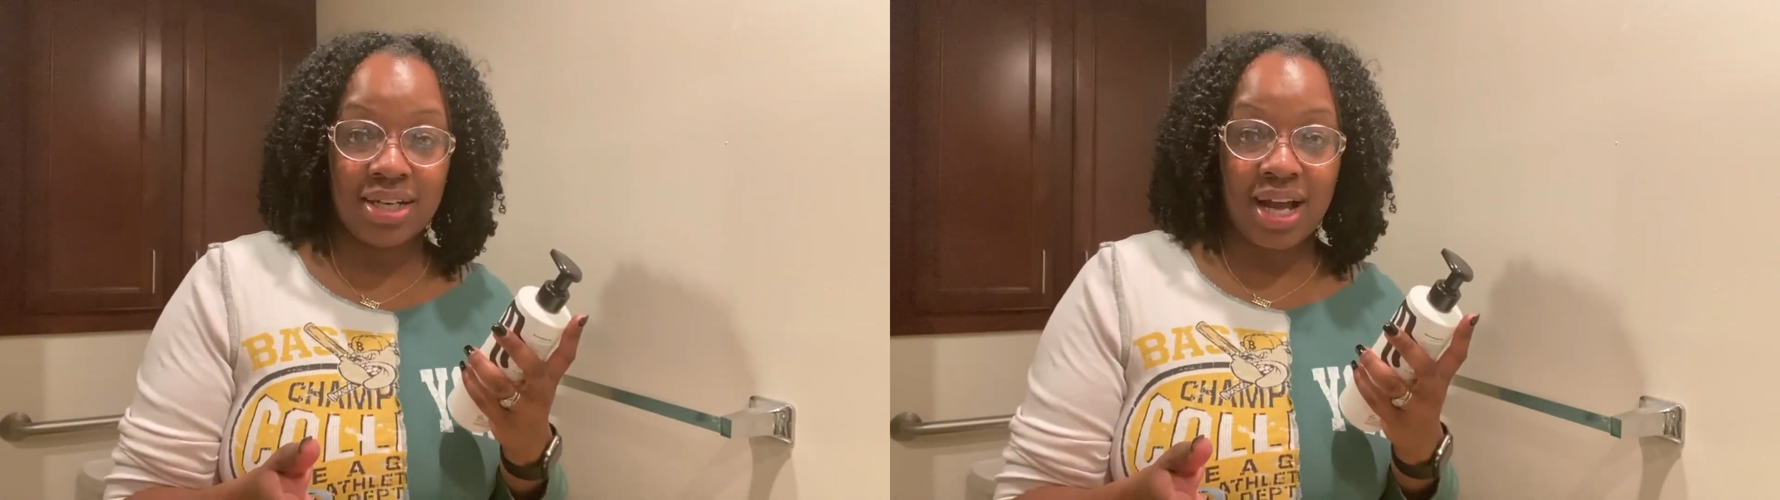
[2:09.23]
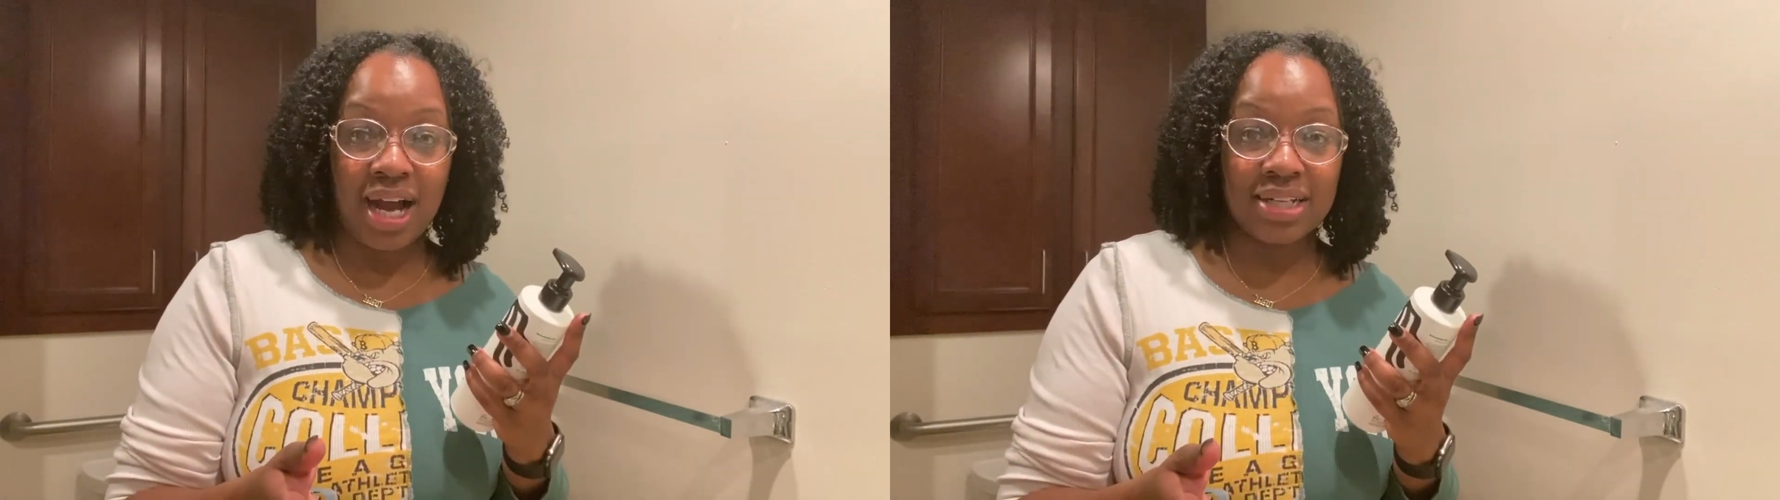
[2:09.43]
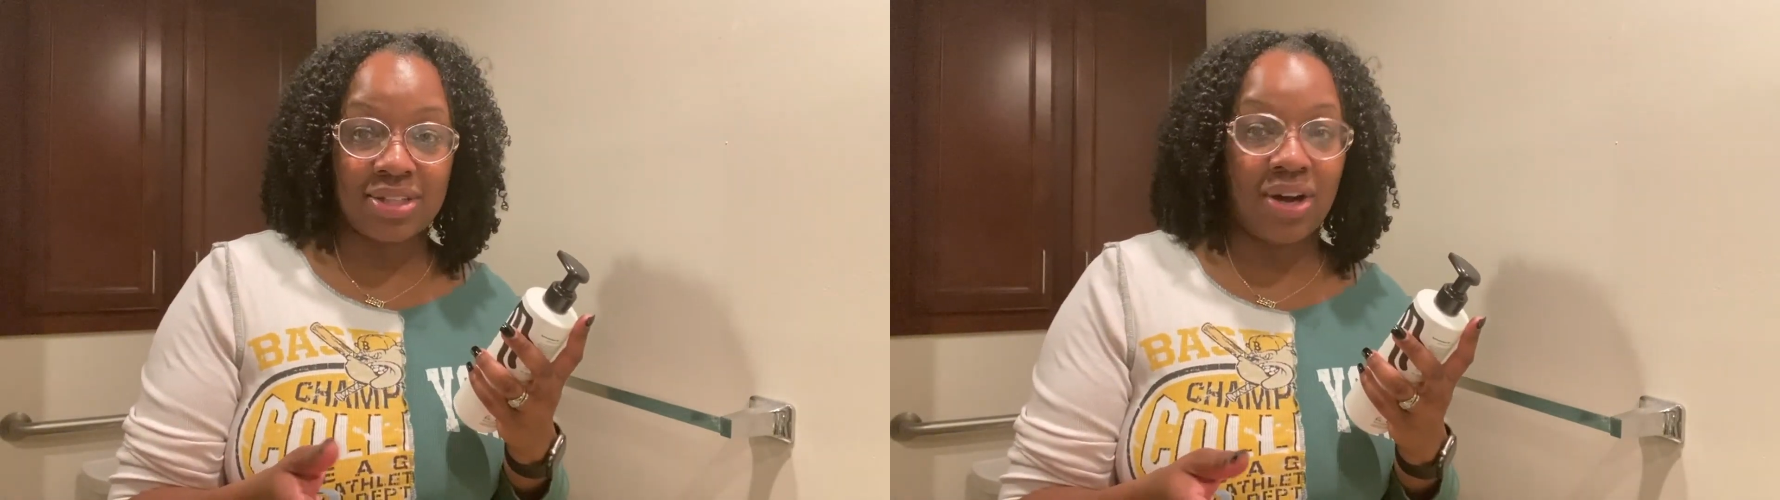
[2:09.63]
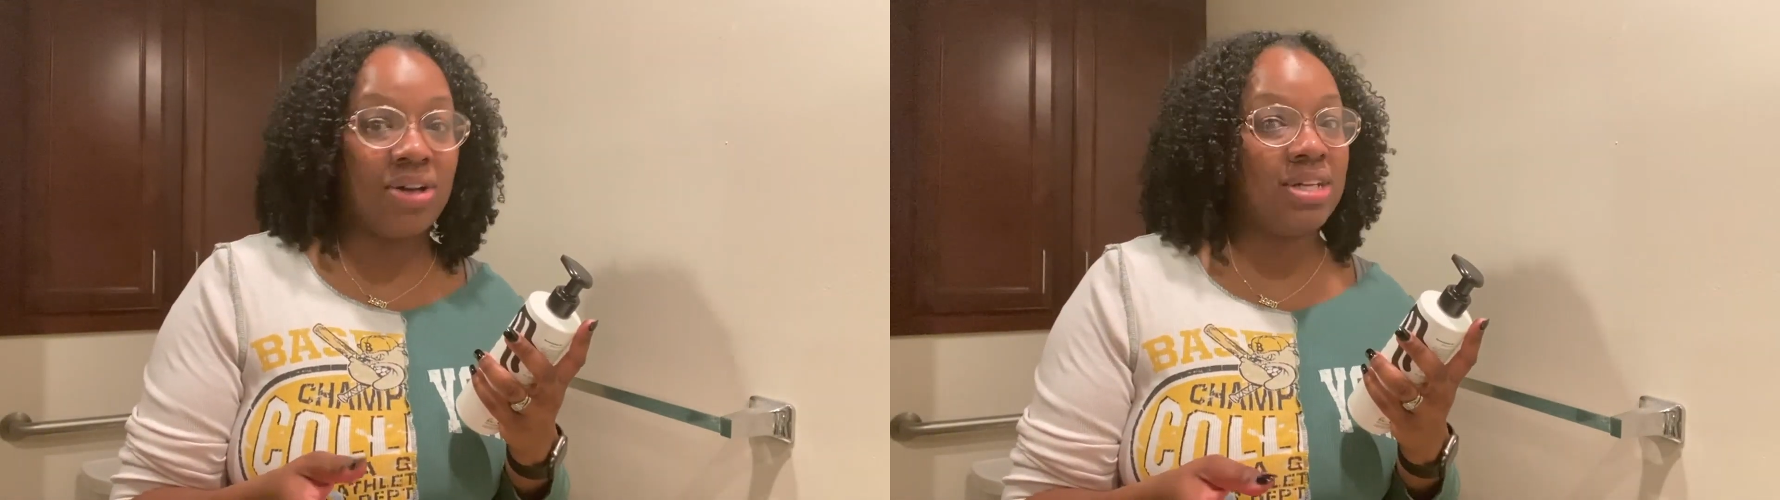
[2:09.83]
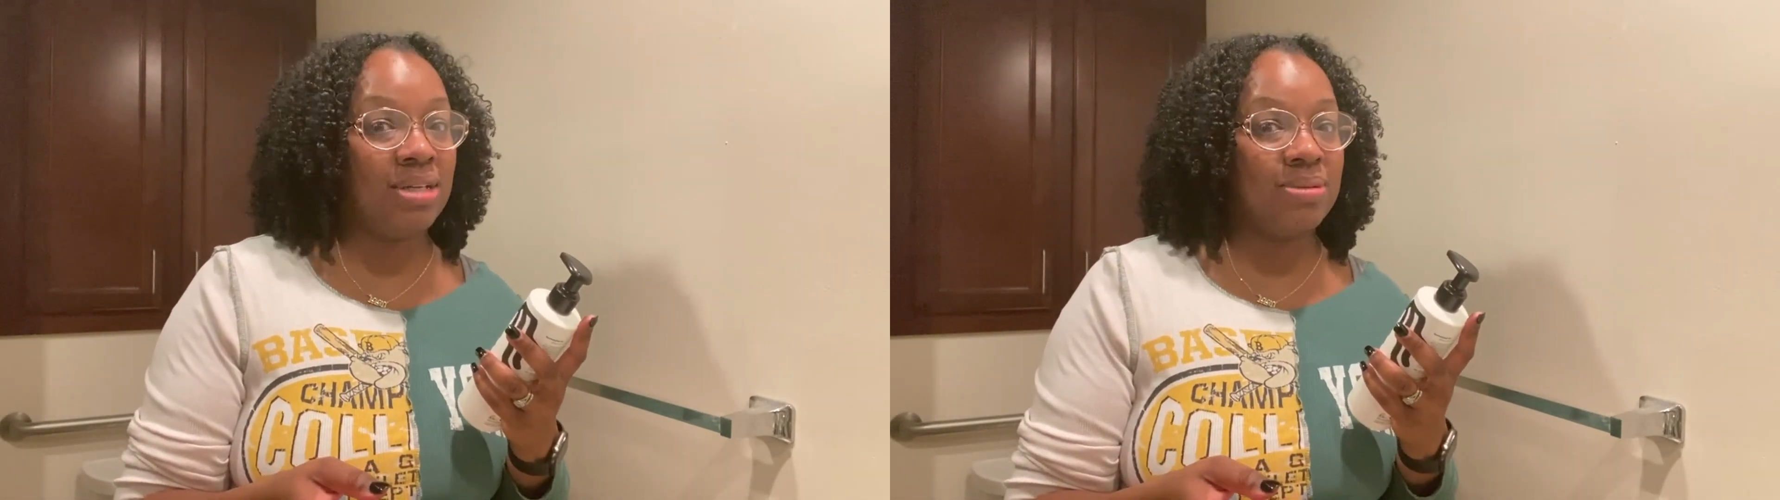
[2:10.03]
I
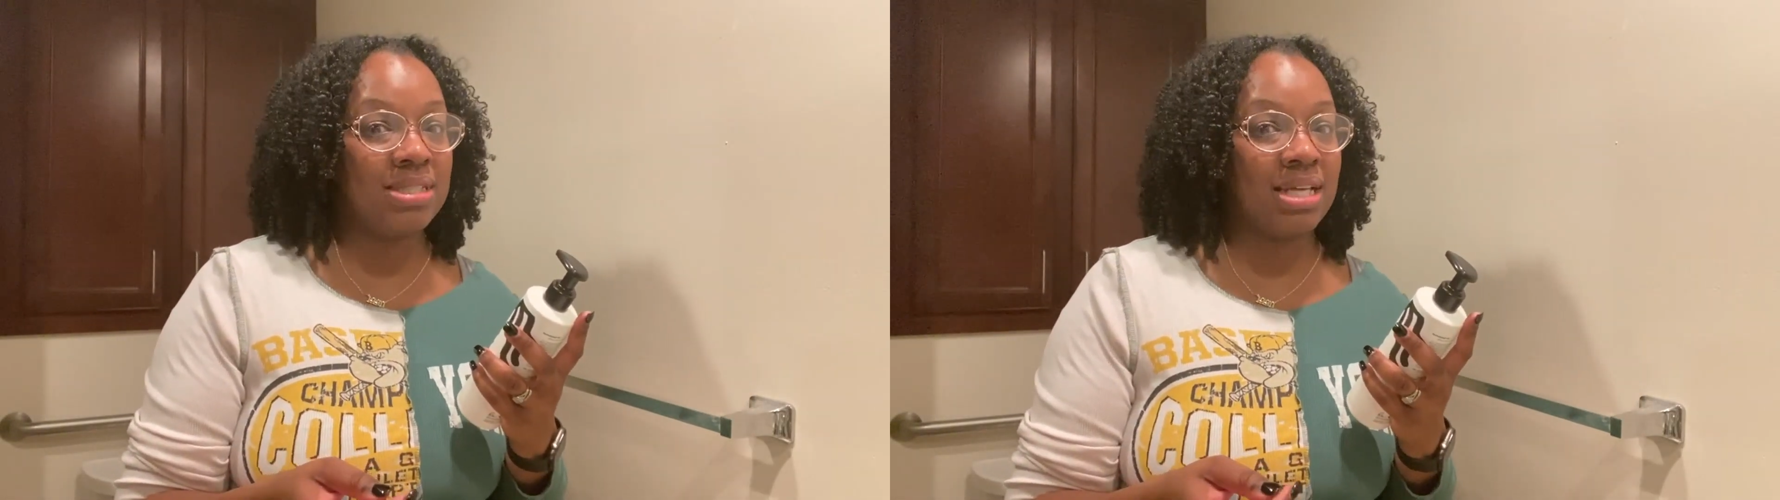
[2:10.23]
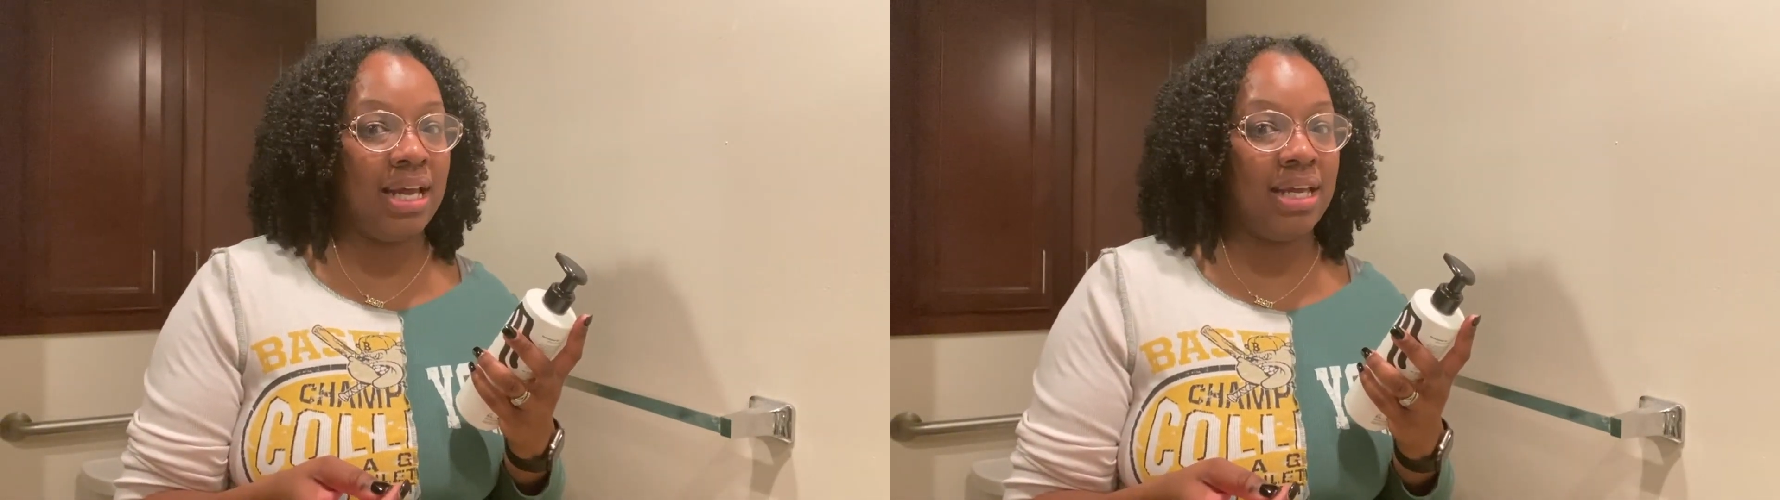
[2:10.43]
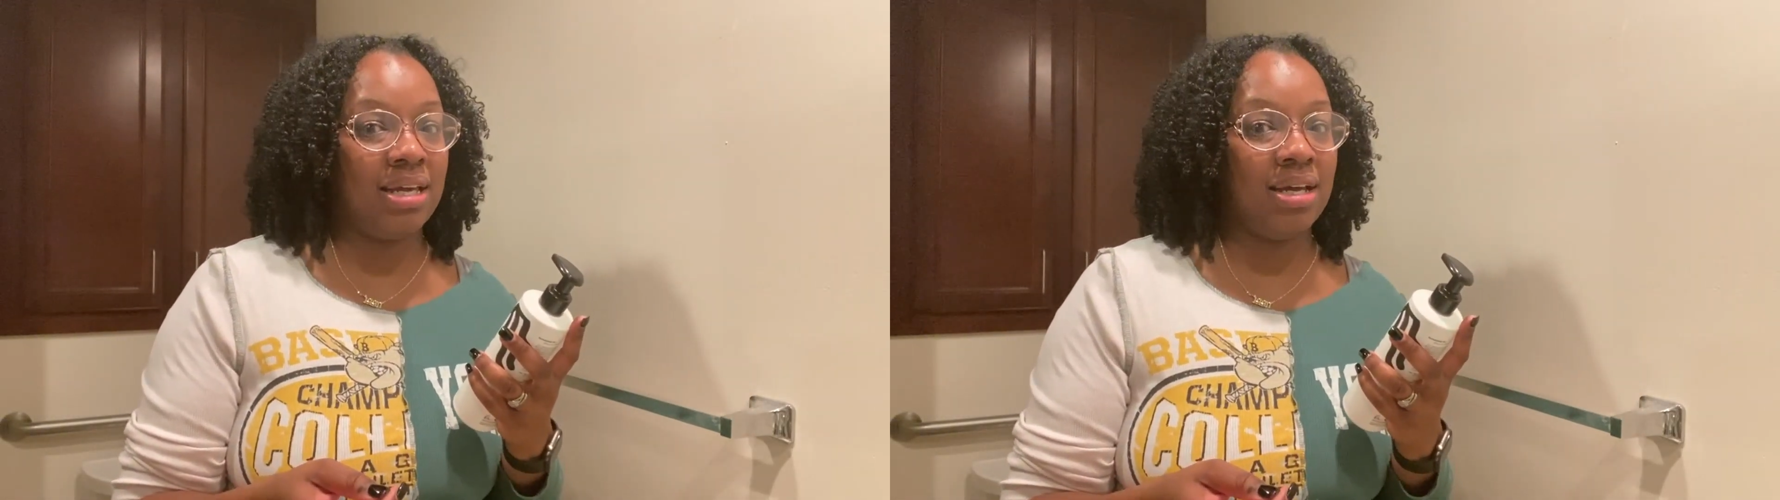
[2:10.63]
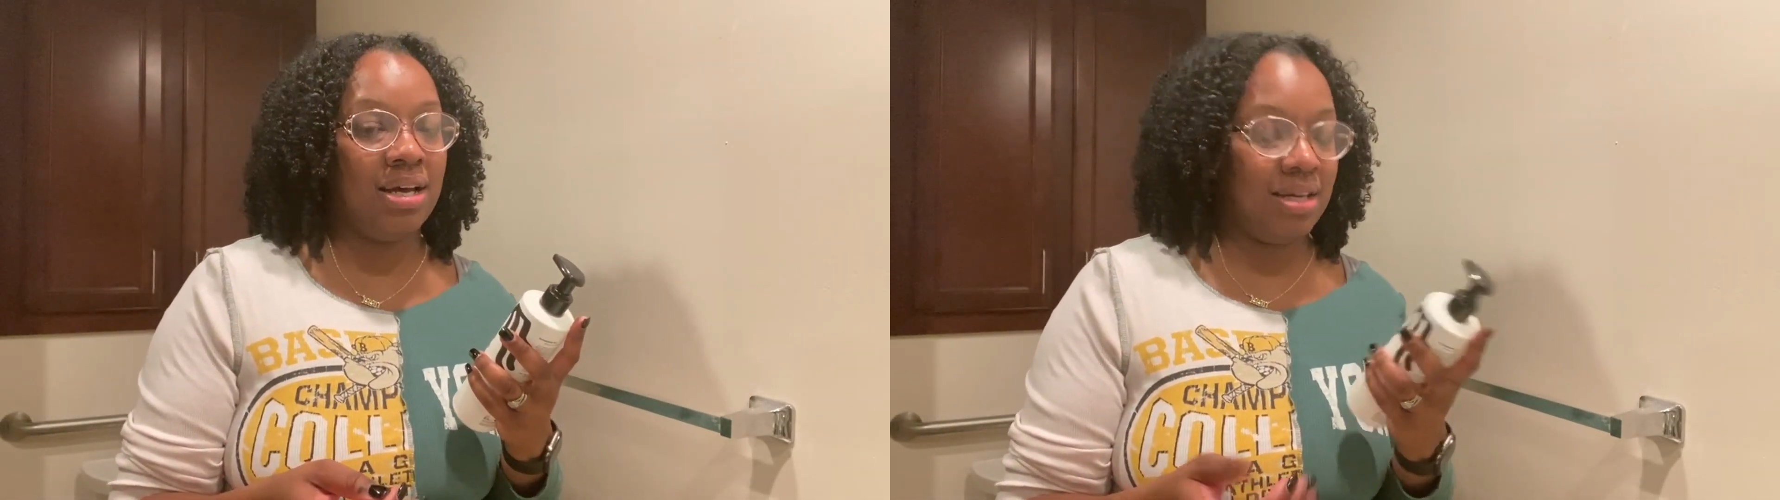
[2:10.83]
thought it was like